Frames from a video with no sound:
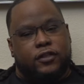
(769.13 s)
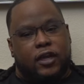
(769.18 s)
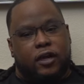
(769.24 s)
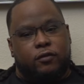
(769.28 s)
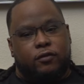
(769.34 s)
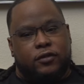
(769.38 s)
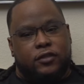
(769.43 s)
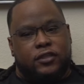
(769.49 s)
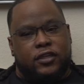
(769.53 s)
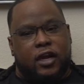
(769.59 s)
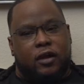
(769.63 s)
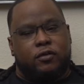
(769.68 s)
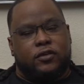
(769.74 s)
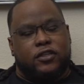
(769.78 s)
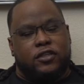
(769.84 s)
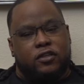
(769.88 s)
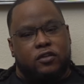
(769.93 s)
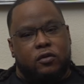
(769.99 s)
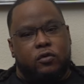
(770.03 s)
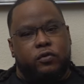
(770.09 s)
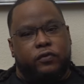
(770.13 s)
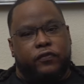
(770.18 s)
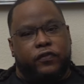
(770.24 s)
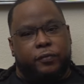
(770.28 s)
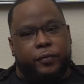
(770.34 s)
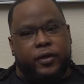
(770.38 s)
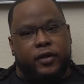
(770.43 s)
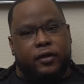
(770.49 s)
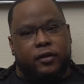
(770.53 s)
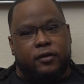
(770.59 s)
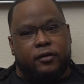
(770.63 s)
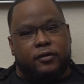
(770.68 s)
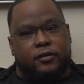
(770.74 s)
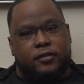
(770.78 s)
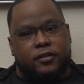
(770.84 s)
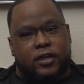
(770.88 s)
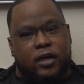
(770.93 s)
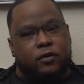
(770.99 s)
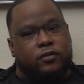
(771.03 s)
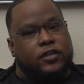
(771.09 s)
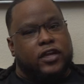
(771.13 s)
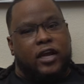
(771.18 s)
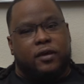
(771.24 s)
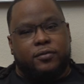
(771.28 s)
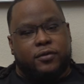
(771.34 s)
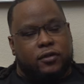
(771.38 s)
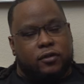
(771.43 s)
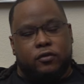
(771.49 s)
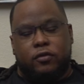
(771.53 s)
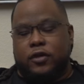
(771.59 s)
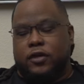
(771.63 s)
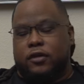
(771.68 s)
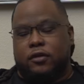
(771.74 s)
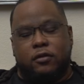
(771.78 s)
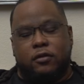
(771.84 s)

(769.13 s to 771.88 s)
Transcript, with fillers: that was that was a new one for me. That was absolutely